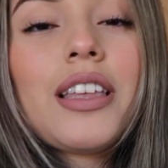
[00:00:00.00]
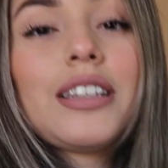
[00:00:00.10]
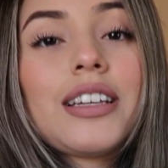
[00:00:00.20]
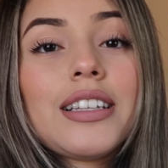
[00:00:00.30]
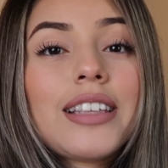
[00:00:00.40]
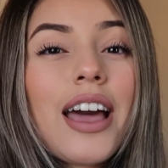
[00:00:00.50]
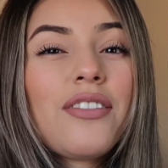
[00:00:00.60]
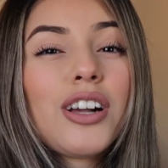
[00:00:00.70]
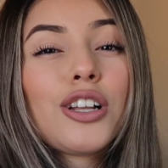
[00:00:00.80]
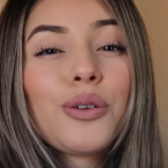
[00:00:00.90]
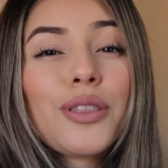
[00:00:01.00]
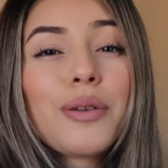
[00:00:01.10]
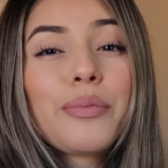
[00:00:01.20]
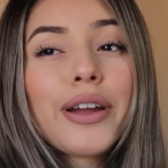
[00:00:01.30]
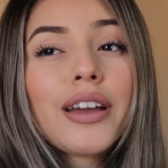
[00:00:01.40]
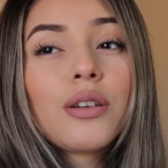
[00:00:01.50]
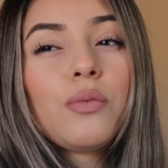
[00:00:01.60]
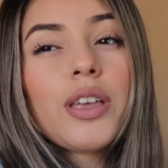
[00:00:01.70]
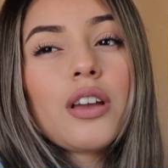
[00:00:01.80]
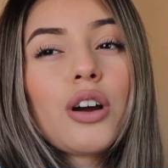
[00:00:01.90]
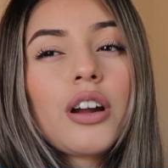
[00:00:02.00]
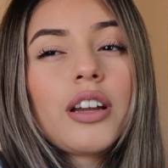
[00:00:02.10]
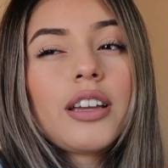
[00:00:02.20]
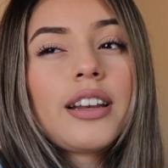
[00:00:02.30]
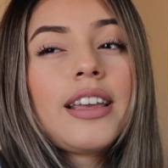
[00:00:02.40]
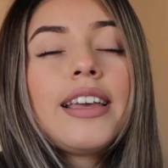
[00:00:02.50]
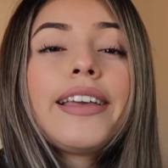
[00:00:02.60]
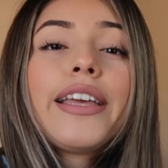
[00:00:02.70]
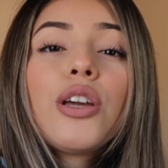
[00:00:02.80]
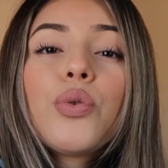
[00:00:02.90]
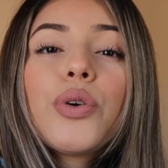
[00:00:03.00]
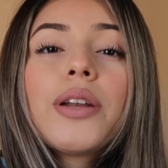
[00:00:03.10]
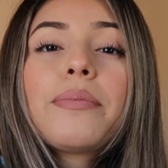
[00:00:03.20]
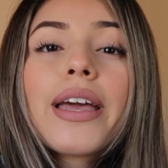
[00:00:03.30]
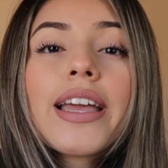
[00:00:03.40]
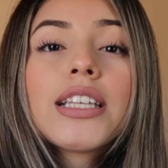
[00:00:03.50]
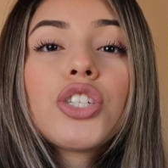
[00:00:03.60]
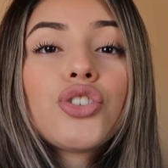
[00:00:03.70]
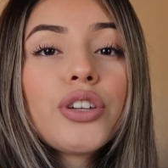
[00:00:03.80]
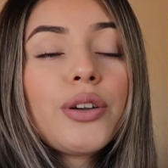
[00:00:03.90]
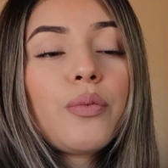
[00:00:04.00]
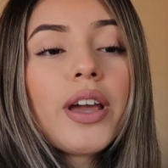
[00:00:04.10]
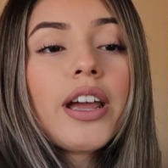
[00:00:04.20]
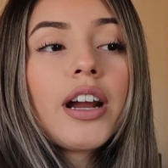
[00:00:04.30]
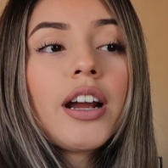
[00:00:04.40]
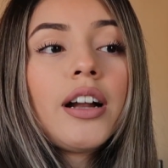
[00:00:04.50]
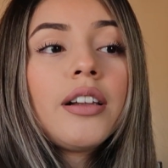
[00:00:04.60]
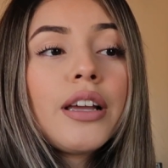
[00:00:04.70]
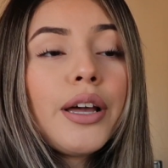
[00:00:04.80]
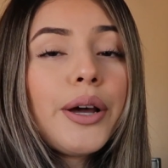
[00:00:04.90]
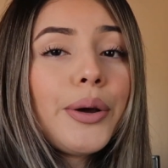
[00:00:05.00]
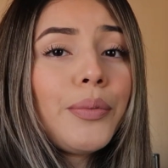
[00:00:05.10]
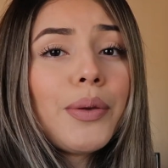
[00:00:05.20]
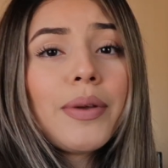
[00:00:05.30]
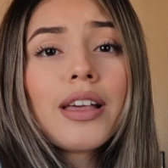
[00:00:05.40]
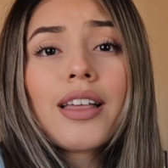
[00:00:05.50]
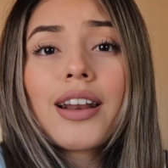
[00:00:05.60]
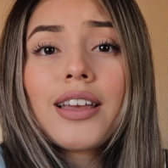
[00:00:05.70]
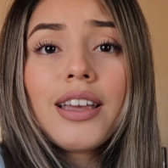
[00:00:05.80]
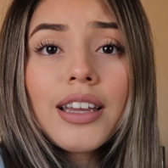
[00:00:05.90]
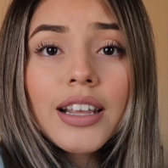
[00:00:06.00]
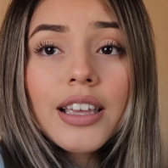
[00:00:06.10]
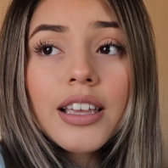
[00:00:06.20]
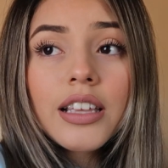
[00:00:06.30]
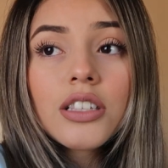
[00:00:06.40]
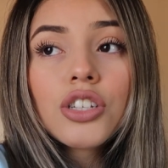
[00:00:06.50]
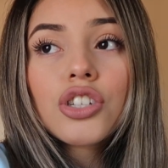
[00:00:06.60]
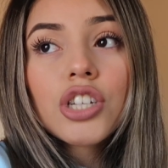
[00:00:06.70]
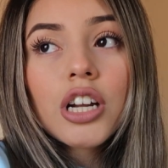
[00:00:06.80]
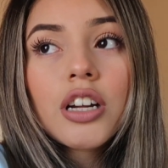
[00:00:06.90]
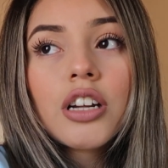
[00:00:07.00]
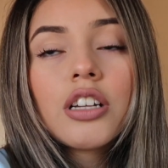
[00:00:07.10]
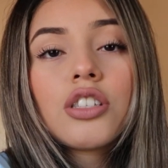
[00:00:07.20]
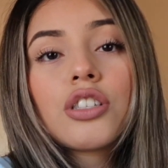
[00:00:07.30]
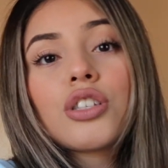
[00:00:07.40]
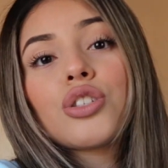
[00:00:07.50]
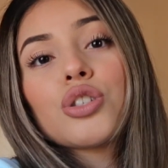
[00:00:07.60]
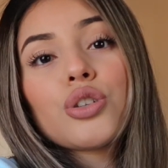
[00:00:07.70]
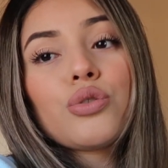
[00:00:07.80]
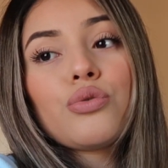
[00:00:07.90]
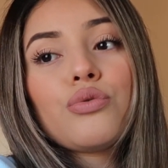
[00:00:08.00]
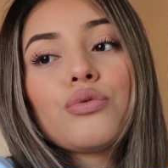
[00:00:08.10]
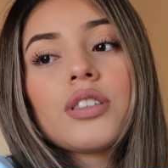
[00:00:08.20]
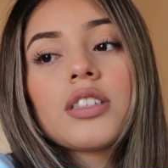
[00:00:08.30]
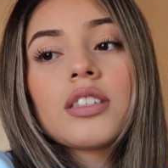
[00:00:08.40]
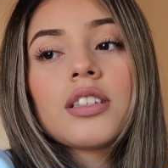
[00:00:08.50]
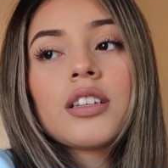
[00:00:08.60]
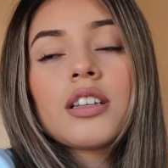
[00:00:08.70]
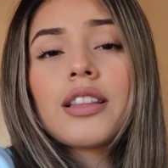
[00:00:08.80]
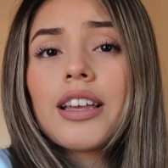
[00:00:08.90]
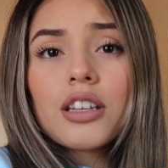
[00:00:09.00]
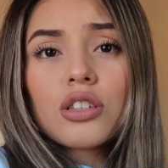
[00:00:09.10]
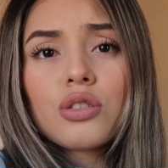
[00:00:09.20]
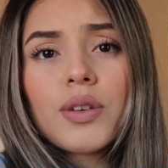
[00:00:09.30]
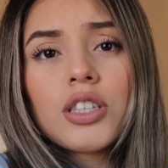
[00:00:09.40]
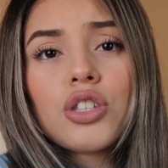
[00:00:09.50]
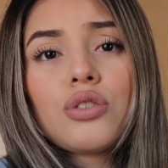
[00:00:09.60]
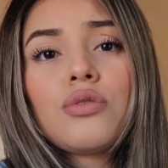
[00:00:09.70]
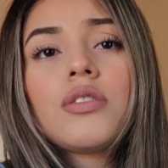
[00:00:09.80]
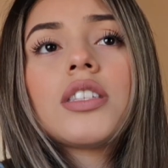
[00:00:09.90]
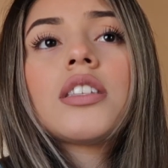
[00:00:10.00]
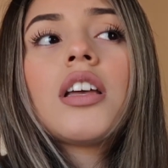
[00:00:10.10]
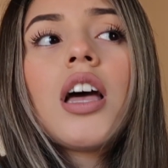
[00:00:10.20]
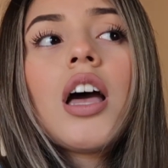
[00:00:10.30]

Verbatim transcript: does have a clothing brand. We are an Inglewood-based streetwear. We make a lot of hoodies, shirts, suits, like sweatsuits,